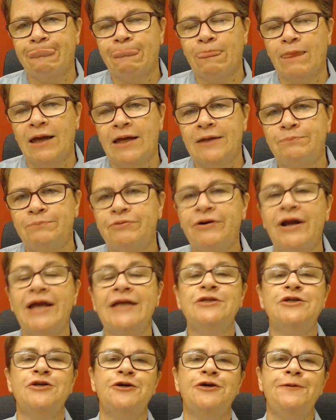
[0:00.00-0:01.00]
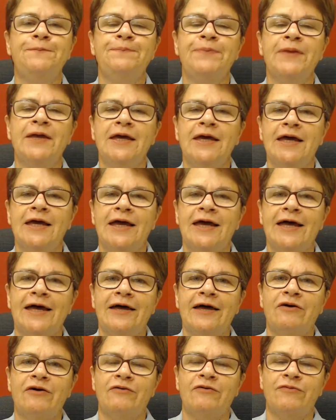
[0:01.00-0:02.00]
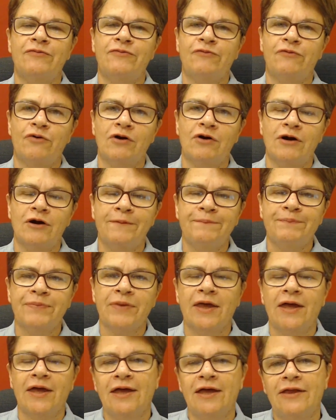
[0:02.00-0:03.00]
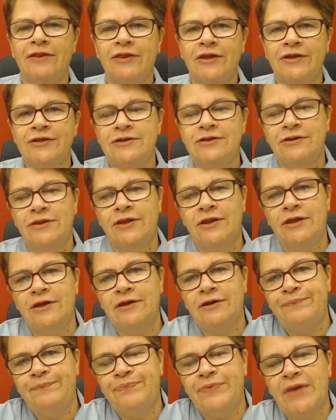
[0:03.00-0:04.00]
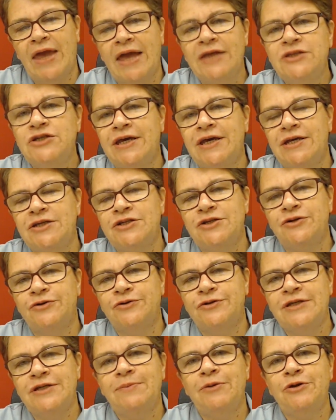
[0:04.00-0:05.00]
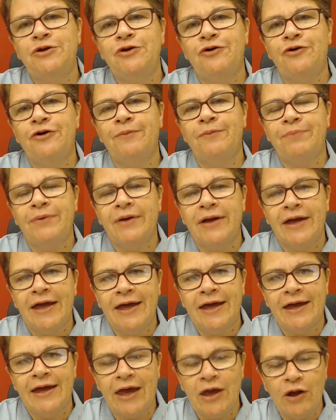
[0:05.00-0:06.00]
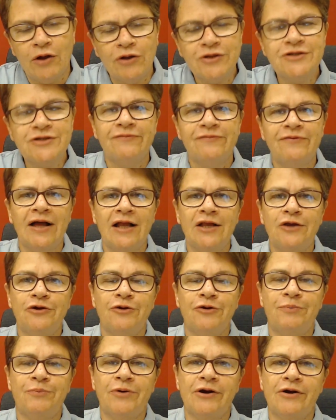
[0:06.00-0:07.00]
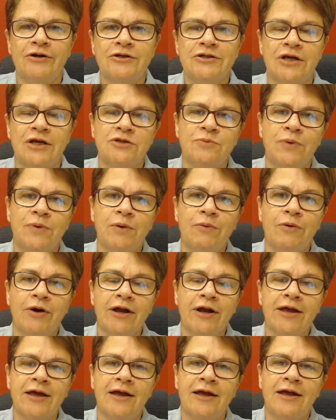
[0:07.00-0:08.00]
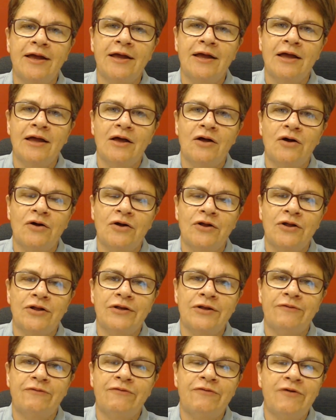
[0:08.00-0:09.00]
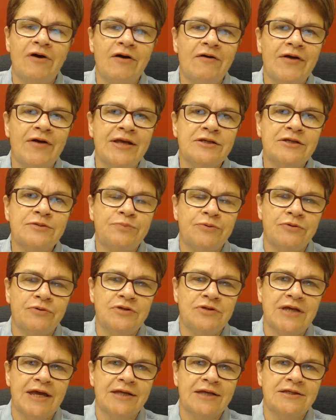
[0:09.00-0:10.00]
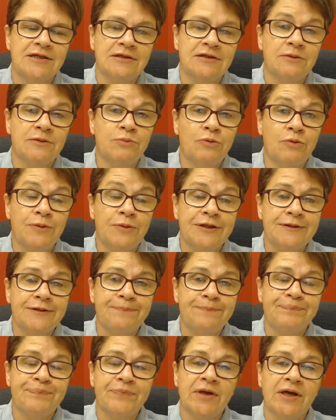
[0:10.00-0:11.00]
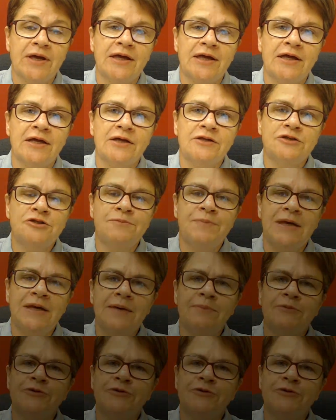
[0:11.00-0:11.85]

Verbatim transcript: And pray too uh, for uh, this, the educational team in Europe. Uh, I also value your prayers as we work on various projects at the moment uh, to be able